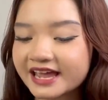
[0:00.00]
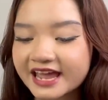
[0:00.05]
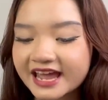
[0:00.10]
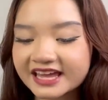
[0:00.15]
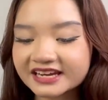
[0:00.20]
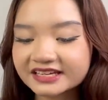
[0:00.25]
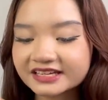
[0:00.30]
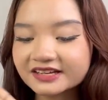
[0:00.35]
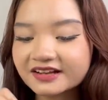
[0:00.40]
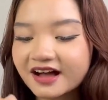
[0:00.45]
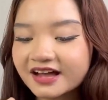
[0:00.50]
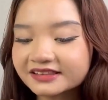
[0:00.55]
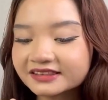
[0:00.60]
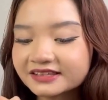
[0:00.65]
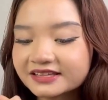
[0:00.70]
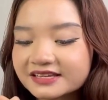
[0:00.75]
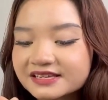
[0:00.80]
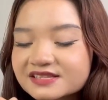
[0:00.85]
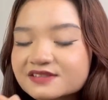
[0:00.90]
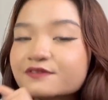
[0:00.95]
And I got
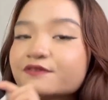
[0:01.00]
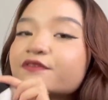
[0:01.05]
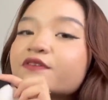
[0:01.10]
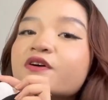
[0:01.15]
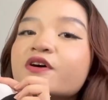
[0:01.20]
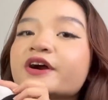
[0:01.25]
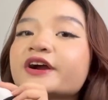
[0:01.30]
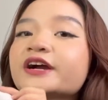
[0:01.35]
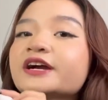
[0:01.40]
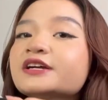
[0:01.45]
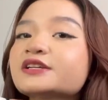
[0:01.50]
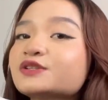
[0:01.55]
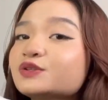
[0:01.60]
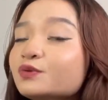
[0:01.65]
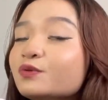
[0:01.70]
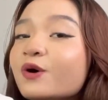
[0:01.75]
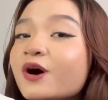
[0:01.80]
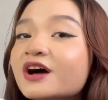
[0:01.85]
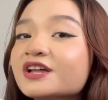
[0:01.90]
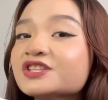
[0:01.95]
this for
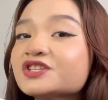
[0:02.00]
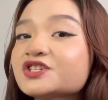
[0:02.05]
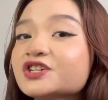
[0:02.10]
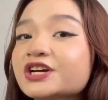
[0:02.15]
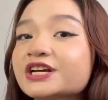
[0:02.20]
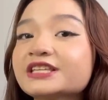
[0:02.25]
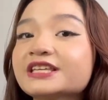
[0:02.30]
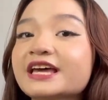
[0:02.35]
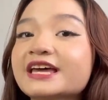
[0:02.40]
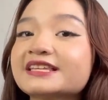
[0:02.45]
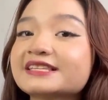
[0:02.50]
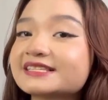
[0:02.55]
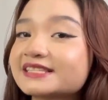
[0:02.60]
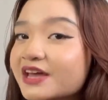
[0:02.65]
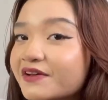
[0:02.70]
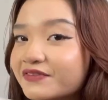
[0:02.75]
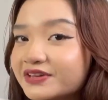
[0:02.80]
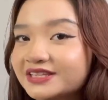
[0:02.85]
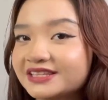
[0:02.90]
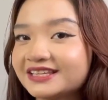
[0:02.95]
217
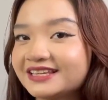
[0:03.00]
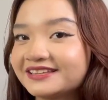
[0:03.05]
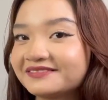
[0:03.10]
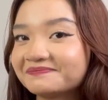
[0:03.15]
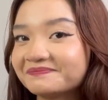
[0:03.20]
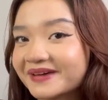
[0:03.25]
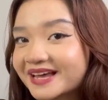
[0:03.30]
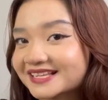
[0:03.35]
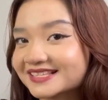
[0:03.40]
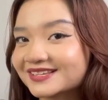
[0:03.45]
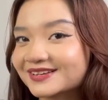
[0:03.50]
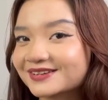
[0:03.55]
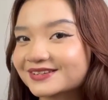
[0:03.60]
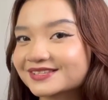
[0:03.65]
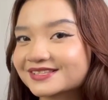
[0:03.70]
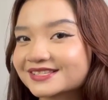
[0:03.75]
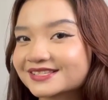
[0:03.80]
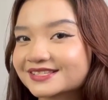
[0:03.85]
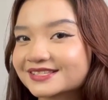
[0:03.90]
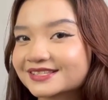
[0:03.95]

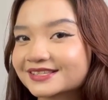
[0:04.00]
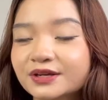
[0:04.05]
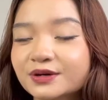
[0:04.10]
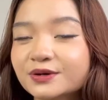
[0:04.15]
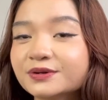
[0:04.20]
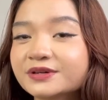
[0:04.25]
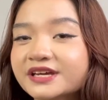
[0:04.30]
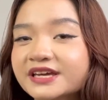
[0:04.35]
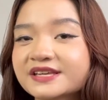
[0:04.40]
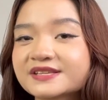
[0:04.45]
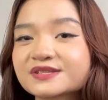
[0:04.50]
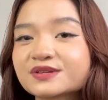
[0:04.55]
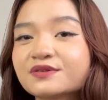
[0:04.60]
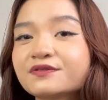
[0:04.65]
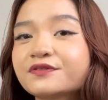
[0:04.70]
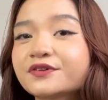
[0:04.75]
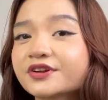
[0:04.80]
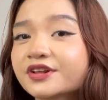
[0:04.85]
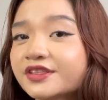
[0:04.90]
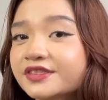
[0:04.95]
pesos. Okay, so
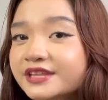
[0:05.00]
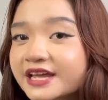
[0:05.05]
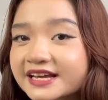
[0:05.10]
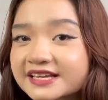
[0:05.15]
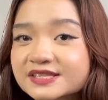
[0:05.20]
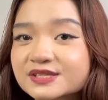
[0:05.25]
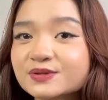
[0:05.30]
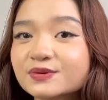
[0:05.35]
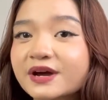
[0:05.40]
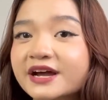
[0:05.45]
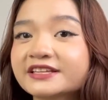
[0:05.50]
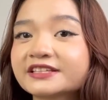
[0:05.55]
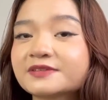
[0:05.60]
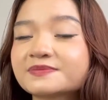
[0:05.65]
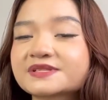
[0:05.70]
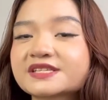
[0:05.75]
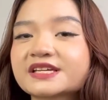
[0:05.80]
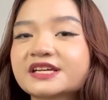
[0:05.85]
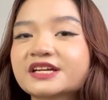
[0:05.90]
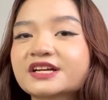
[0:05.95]
for the next two
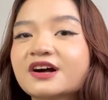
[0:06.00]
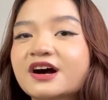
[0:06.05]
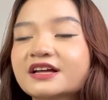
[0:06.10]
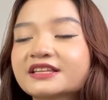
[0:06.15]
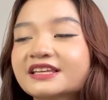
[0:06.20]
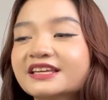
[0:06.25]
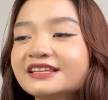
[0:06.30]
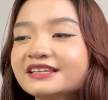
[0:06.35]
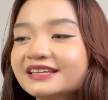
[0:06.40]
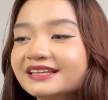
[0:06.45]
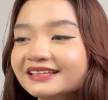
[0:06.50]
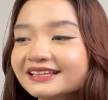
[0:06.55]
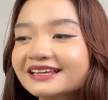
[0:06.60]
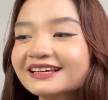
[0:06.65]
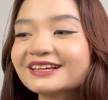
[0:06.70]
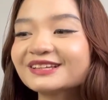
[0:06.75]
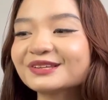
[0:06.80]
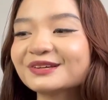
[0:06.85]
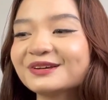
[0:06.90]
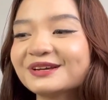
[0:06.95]
items that I got, hindi
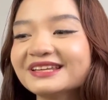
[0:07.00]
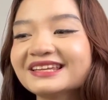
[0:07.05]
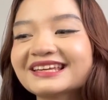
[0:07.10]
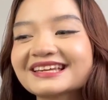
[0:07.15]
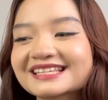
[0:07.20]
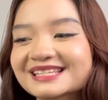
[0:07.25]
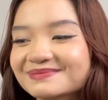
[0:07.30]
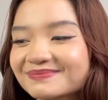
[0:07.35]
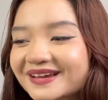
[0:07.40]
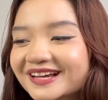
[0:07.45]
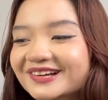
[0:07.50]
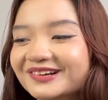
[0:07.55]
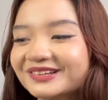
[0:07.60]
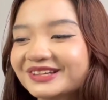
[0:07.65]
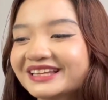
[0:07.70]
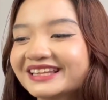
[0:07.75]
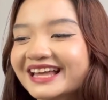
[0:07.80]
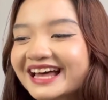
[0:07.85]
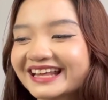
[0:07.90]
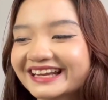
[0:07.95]
talaga ito yung in-expect ko
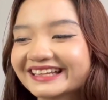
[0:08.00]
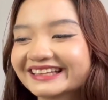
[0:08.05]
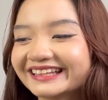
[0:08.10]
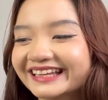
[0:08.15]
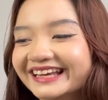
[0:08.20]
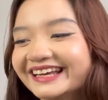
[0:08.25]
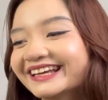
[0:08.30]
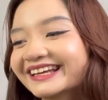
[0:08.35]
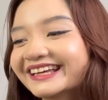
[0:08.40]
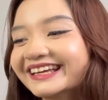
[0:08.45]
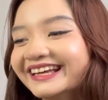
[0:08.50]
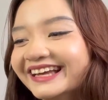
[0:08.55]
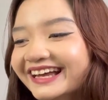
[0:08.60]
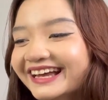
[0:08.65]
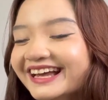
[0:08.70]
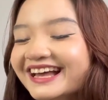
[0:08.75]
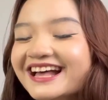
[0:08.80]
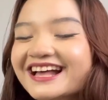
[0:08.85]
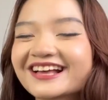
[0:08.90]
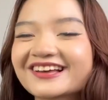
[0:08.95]
na darating,
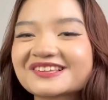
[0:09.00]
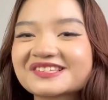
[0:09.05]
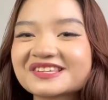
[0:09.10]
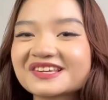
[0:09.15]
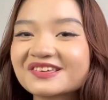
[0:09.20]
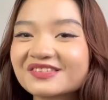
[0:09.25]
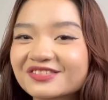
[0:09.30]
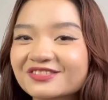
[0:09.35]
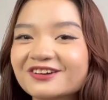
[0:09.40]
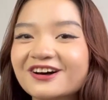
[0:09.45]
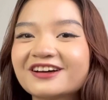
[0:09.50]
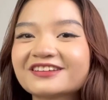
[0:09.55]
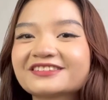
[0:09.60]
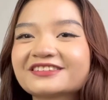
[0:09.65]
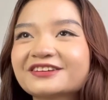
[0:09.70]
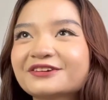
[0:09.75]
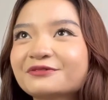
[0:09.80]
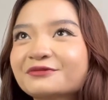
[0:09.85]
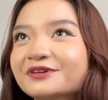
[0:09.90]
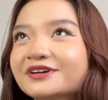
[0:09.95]
because I thought
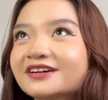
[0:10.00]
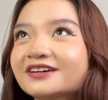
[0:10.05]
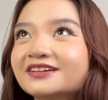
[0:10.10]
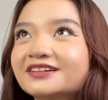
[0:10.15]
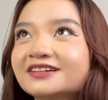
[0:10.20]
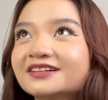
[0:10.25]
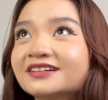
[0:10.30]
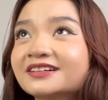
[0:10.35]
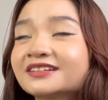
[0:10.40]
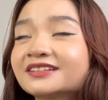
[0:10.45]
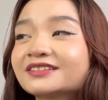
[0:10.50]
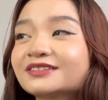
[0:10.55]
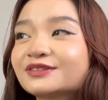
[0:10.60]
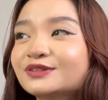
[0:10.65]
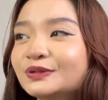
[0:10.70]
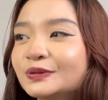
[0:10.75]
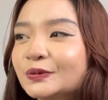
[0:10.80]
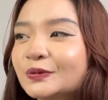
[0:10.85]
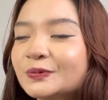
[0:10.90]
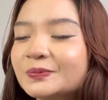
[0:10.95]
there were a
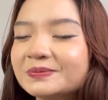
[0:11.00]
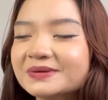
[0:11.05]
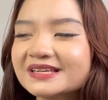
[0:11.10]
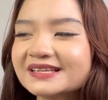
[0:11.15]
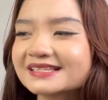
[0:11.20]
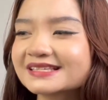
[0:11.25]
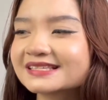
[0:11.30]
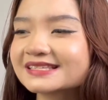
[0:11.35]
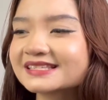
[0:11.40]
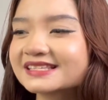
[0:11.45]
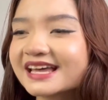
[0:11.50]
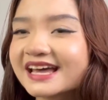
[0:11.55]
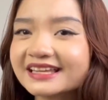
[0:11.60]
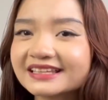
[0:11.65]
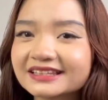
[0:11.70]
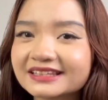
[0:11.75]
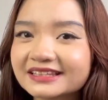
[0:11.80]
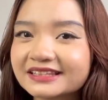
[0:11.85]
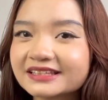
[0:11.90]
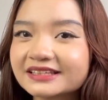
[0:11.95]
two-piece set,
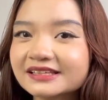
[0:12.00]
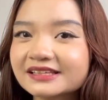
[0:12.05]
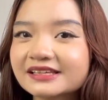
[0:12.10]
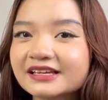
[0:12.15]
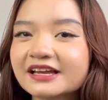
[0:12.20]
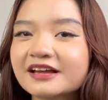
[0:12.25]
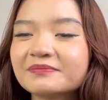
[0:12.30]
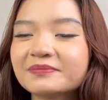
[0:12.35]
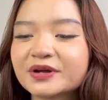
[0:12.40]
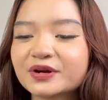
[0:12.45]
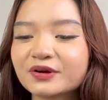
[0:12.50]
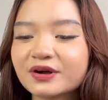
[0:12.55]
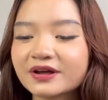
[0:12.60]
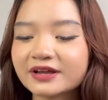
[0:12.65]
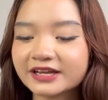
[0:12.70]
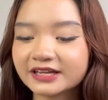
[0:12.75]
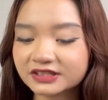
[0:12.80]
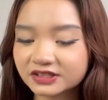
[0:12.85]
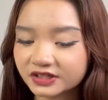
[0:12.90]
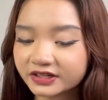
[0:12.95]
pero
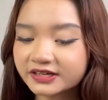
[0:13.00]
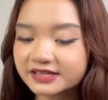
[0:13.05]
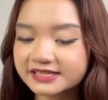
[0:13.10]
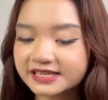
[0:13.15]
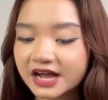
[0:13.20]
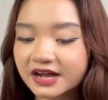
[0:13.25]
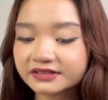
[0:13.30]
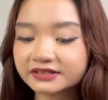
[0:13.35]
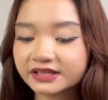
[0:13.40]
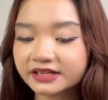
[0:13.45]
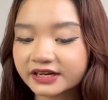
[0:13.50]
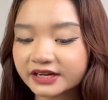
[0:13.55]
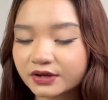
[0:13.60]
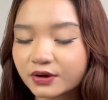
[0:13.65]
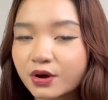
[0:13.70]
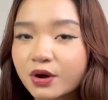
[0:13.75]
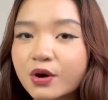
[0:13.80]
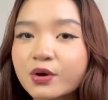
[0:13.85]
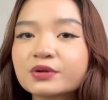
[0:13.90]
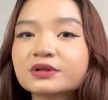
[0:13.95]
it turns out that I
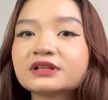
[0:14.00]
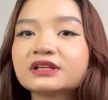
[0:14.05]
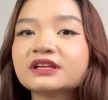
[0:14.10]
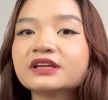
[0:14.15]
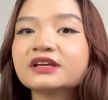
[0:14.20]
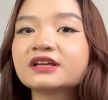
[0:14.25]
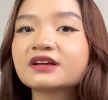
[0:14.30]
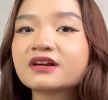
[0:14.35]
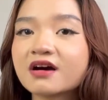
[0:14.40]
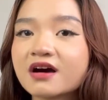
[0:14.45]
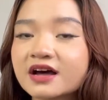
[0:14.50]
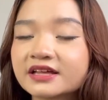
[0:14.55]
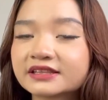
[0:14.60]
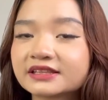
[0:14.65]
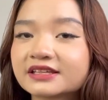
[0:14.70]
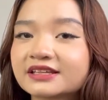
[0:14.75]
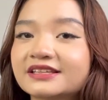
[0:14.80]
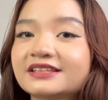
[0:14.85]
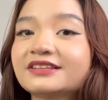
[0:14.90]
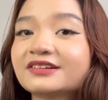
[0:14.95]
only got
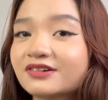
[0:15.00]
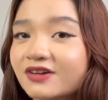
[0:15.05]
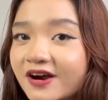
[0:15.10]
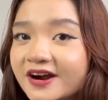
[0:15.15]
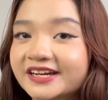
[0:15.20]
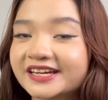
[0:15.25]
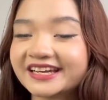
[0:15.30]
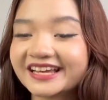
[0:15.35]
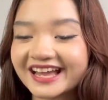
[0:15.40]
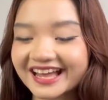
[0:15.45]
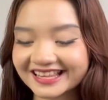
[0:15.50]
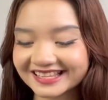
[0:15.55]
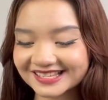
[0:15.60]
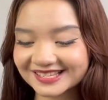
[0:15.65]
the cardigan.